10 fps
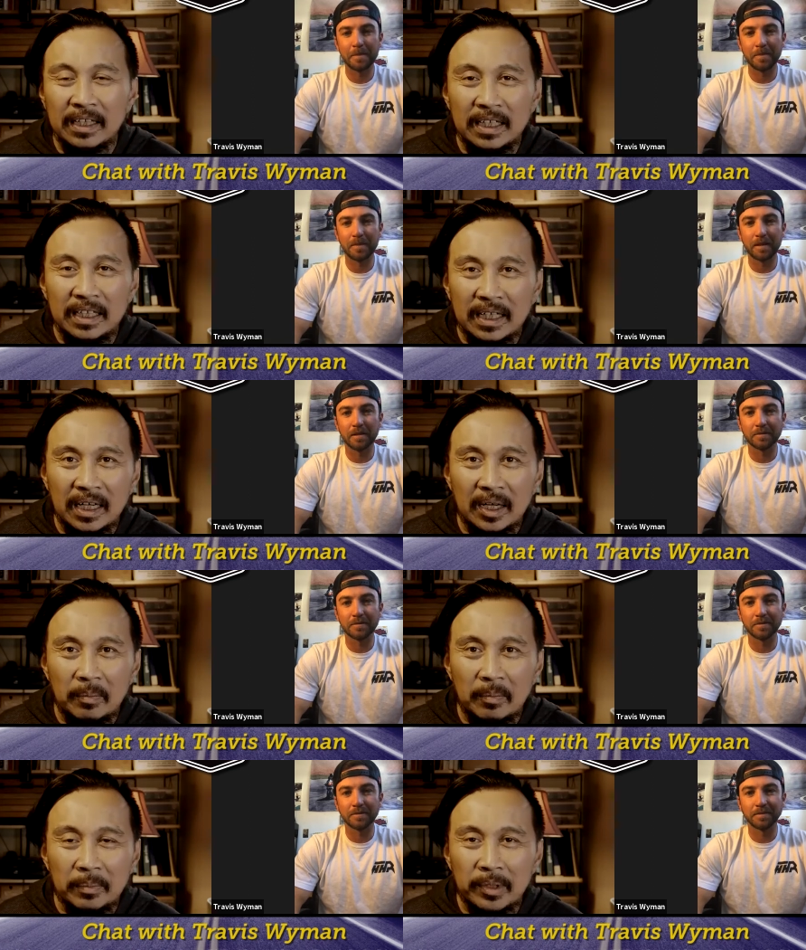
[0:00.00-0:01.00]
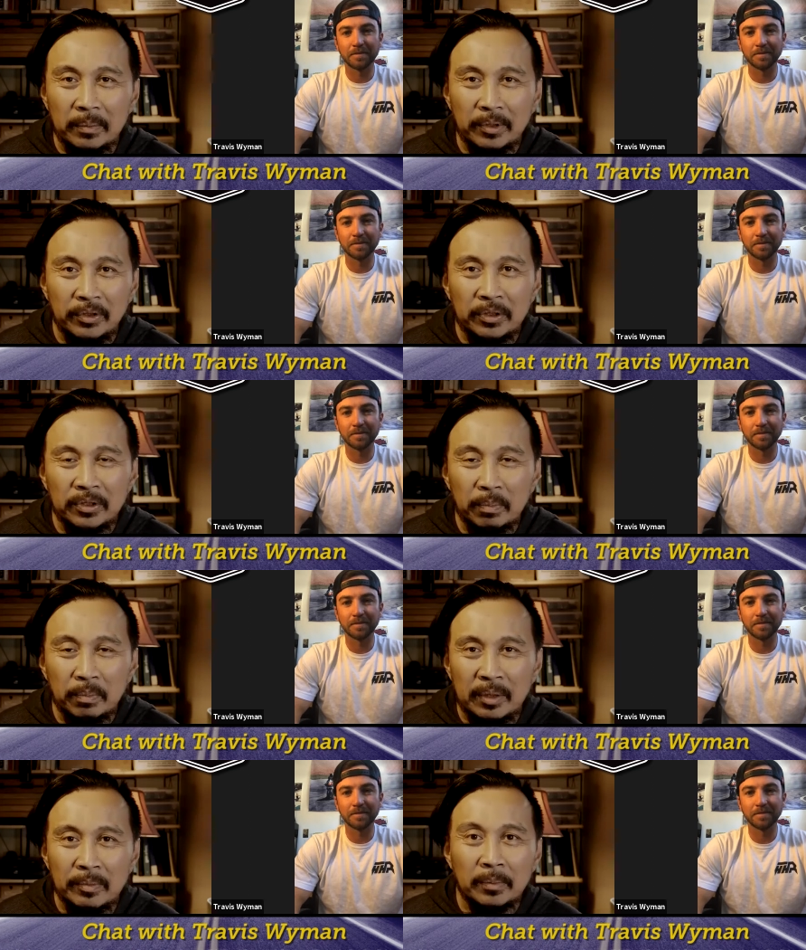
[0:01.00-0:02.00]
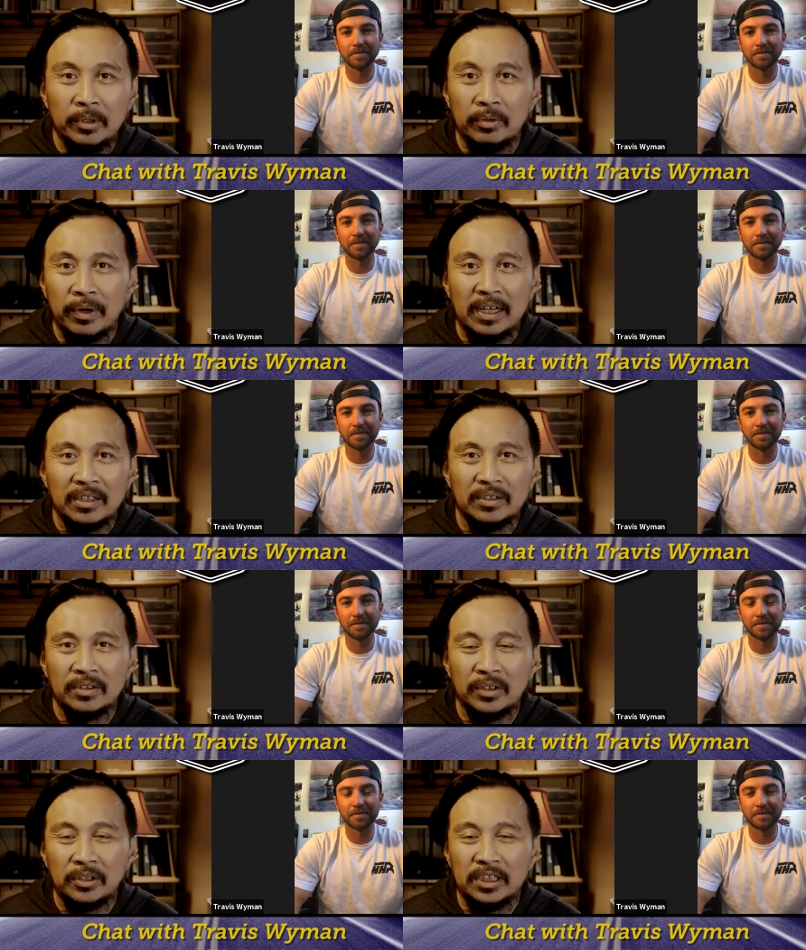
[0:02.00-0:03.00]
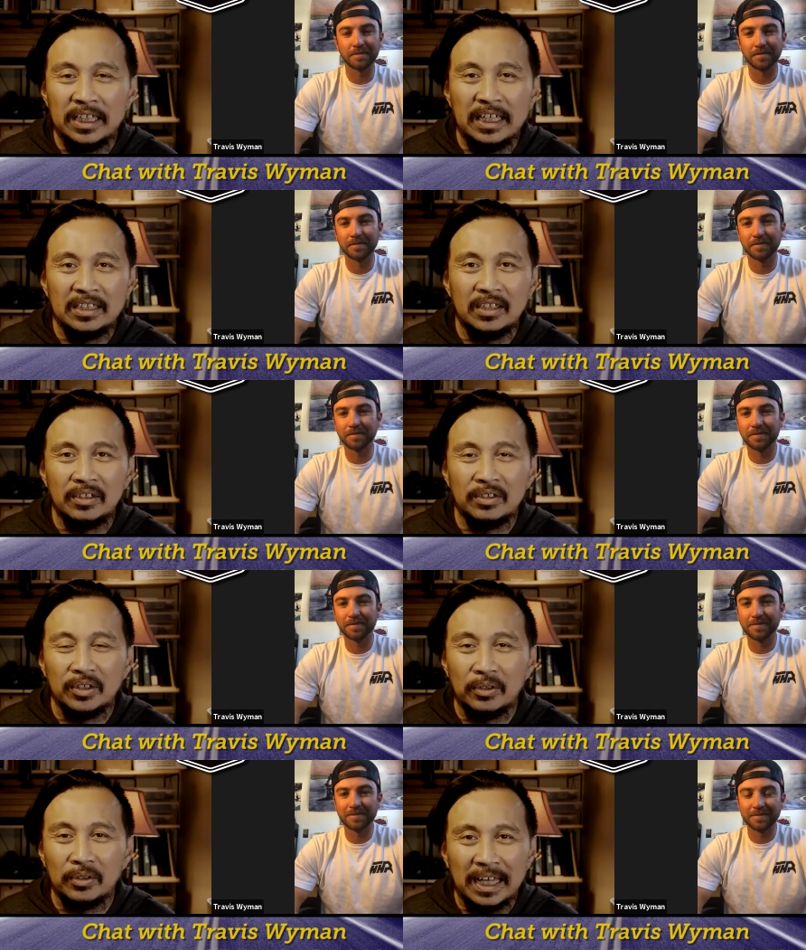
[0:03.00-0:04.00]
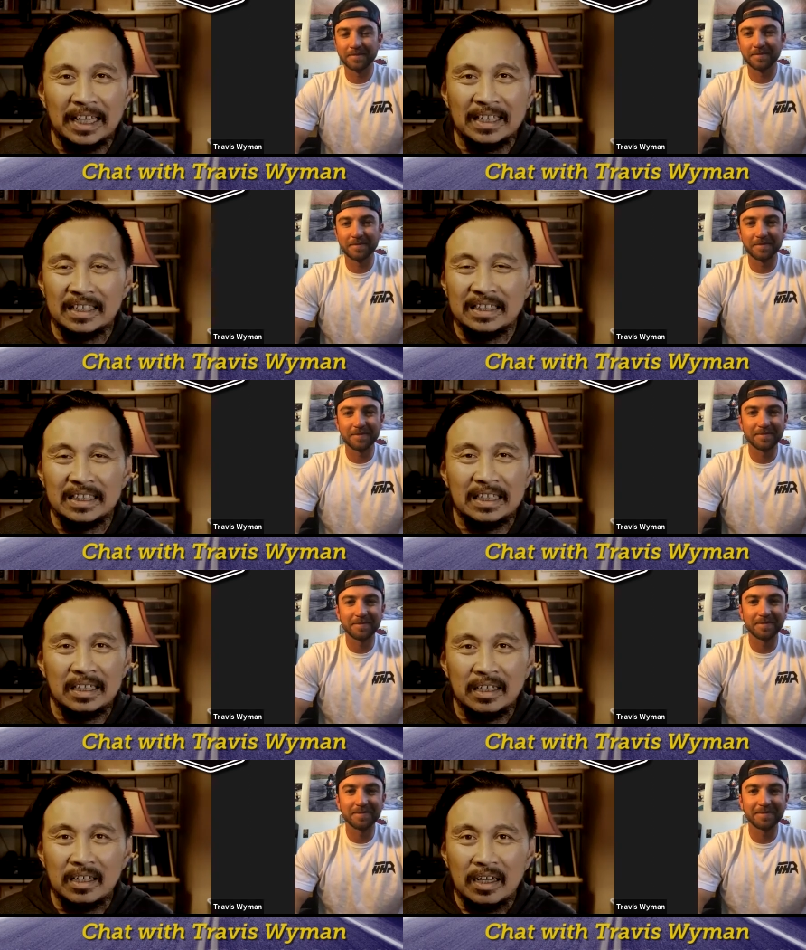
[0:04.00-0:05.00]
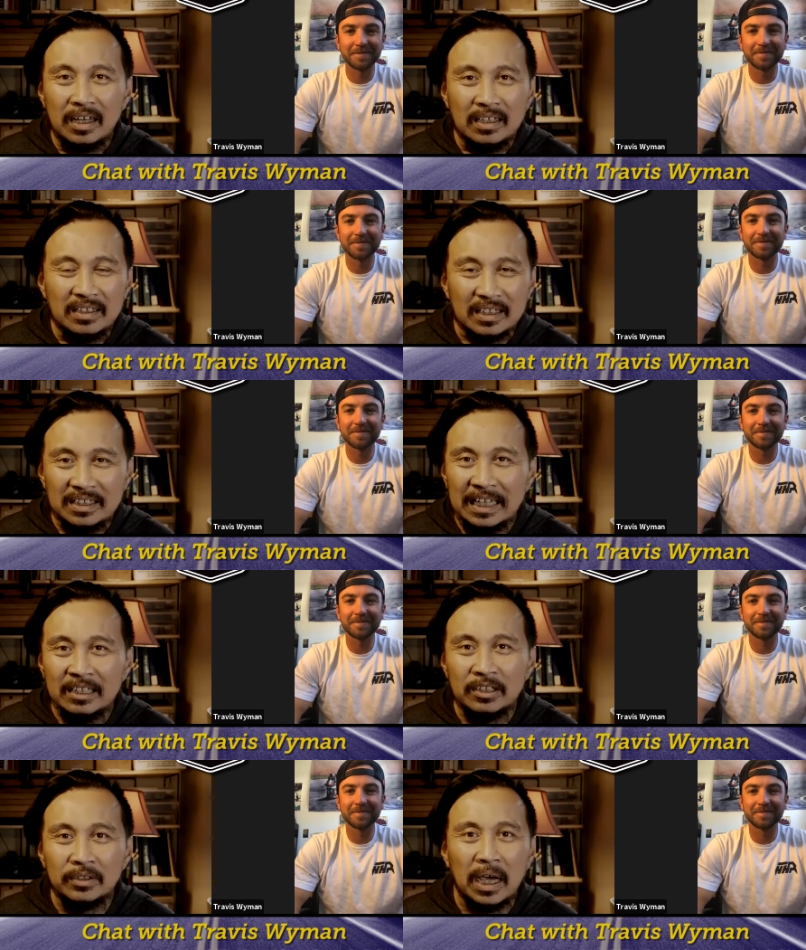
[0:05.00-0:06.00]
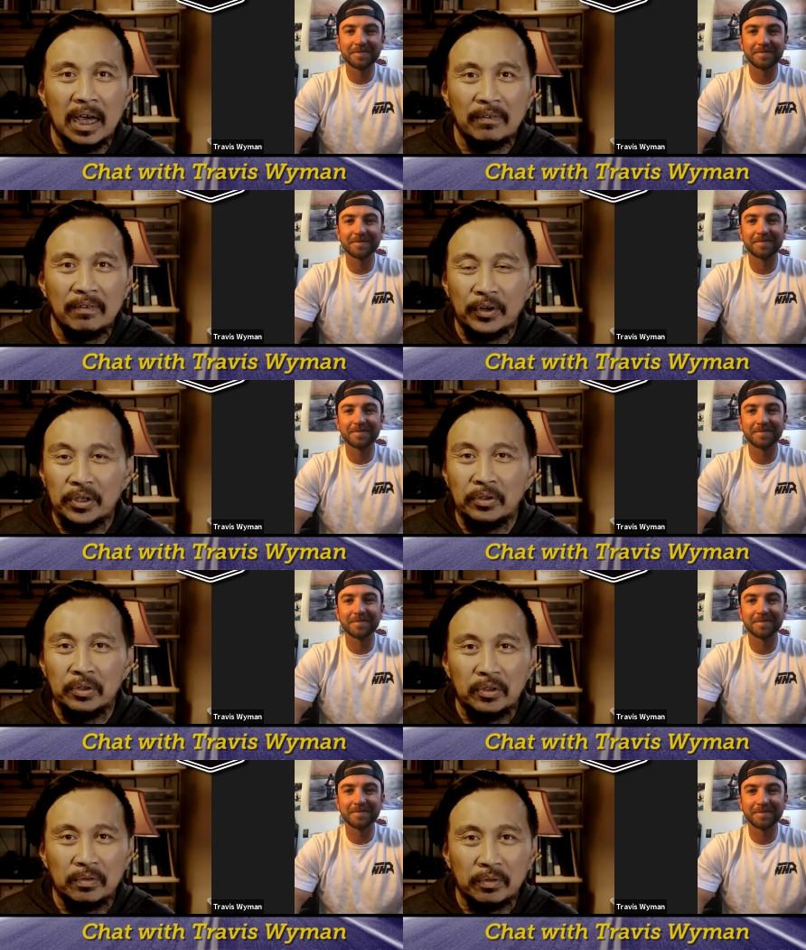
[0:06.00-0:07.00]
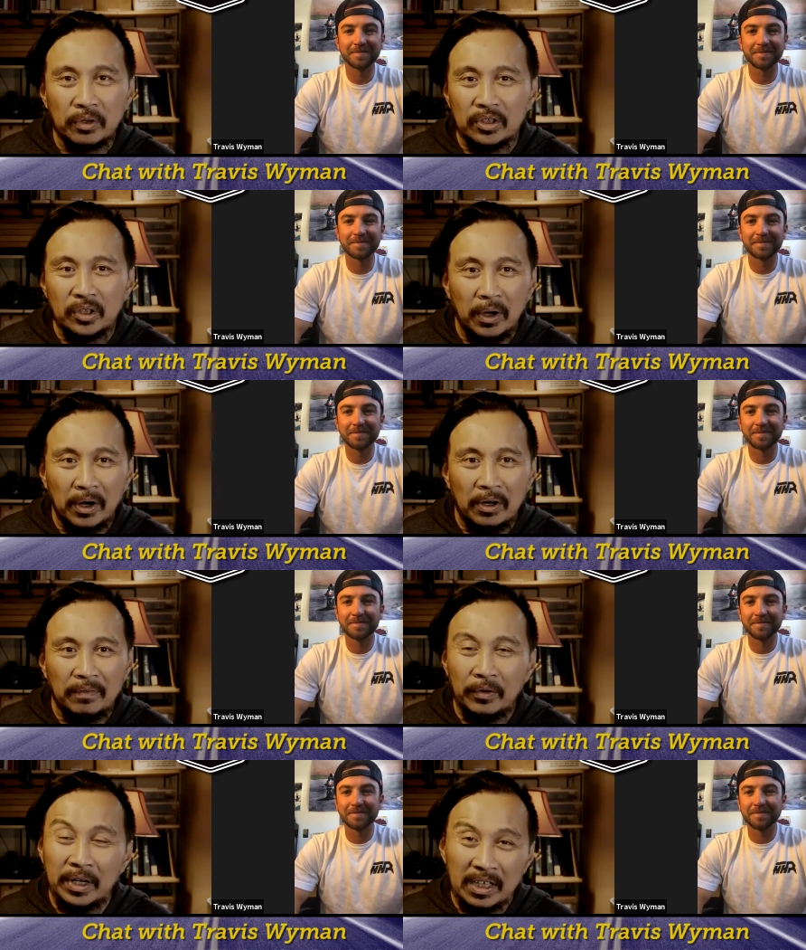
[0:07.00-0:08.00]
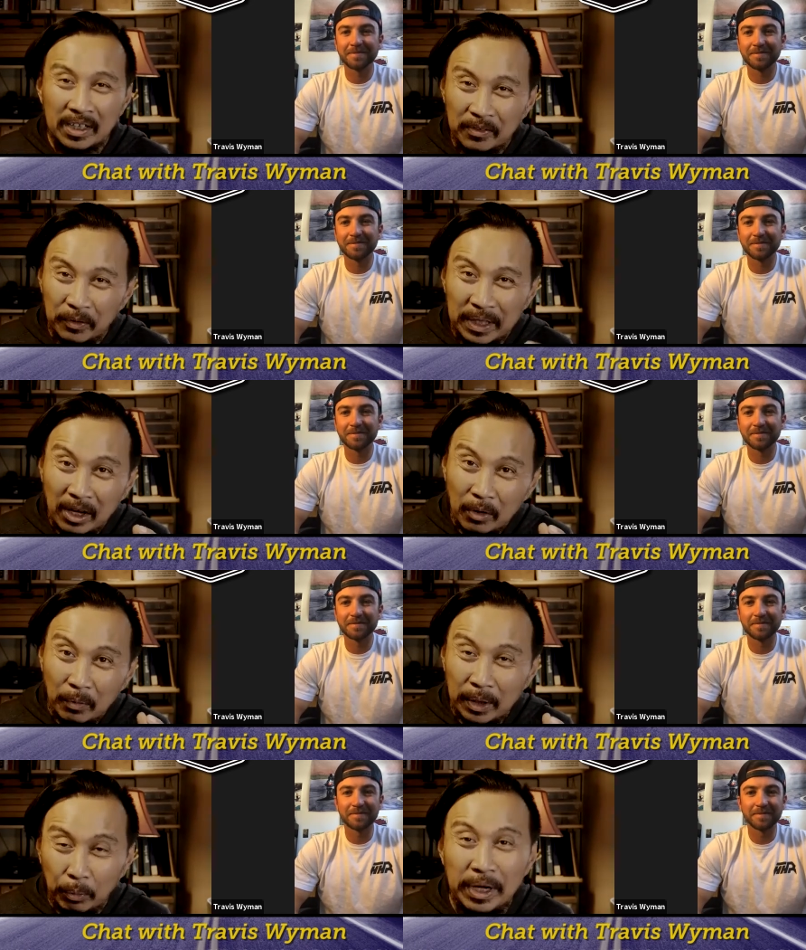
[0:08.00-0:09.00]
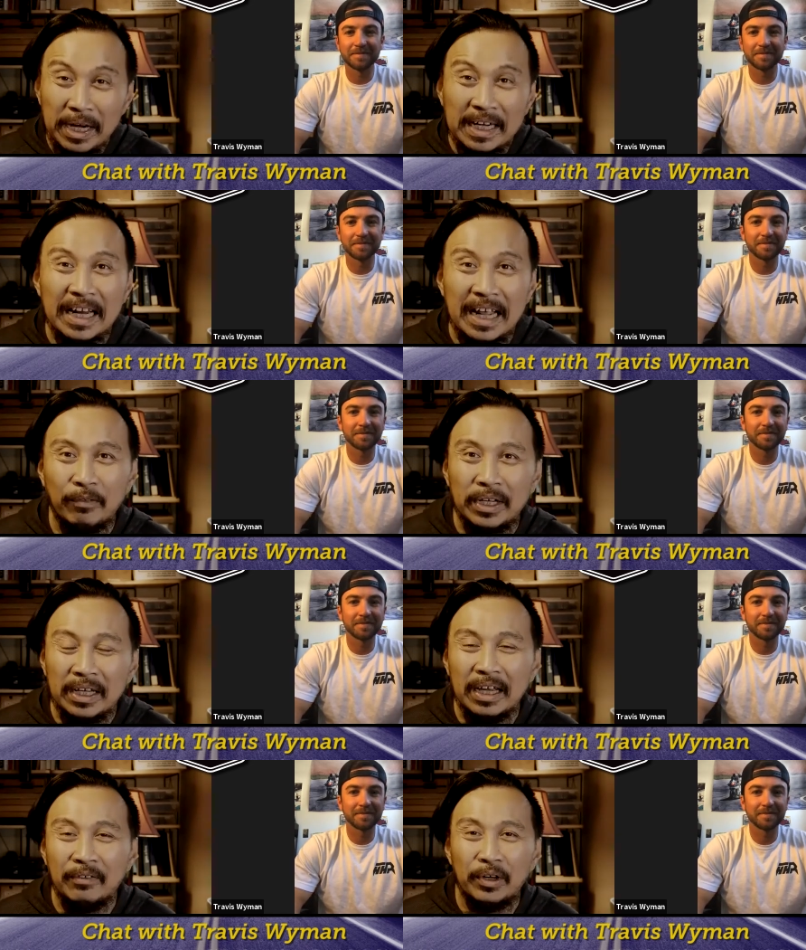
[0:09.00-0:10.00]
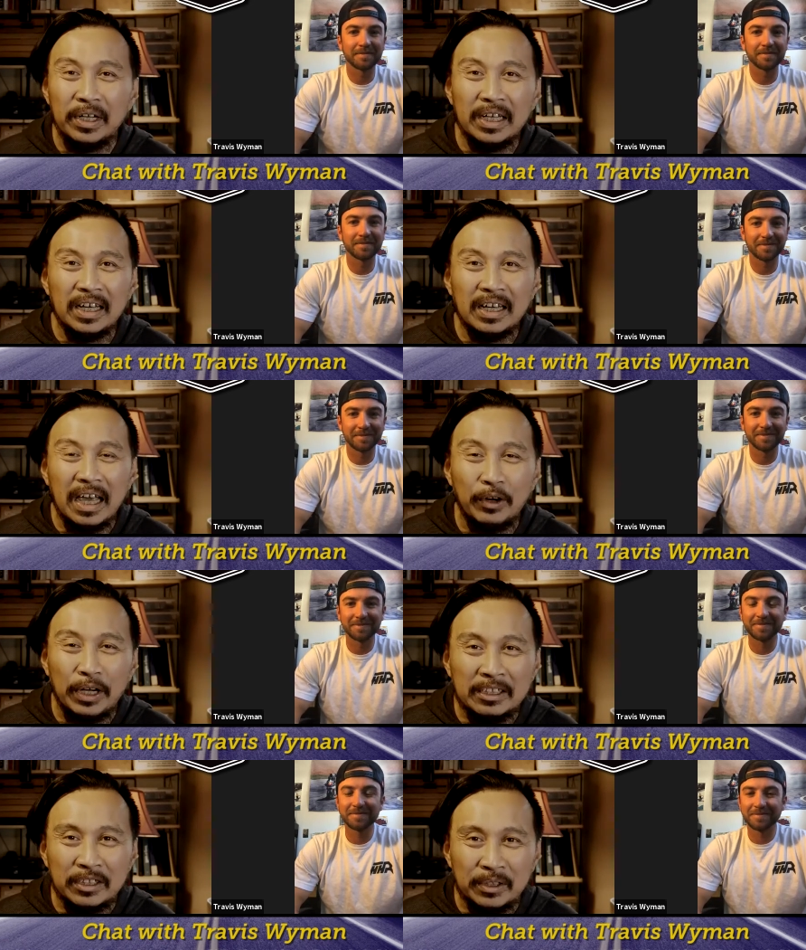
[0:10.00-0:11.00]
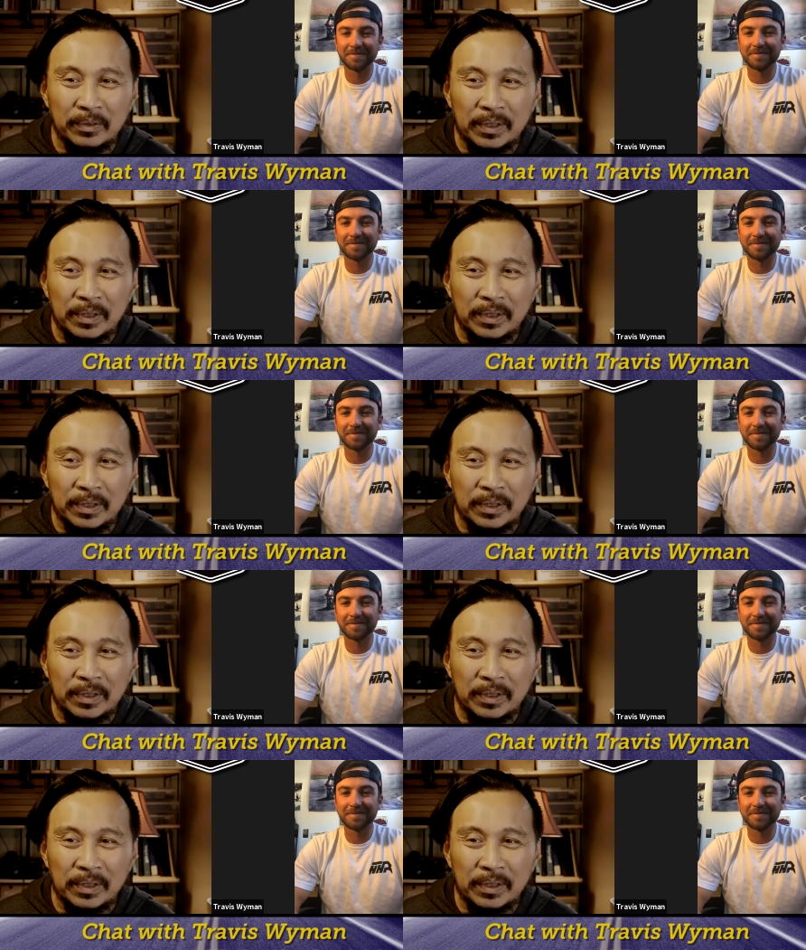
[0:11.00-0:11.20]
Speaker 1: the uh, BMW BMW Riders Association are so glad to see success uh, for you. You've worked so hard for it. You, we we read it every every uh, every issue.